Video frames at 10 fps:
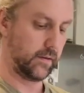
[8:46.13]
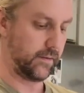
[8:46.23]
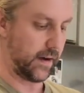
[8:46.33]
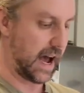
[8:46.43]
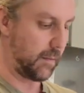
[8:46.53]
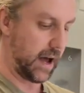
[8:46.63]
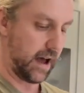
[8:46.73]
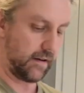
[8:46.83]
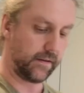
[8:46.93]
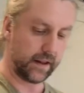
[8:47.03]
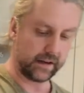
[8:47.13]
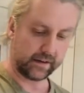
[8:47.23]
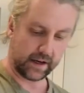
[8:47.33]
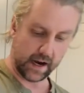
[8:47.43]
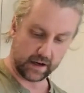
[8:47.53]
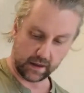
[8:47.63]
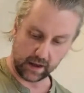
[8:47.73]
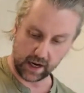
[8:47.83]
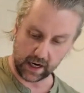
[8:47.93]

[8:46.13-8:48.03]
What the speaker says: better for this kind of thing.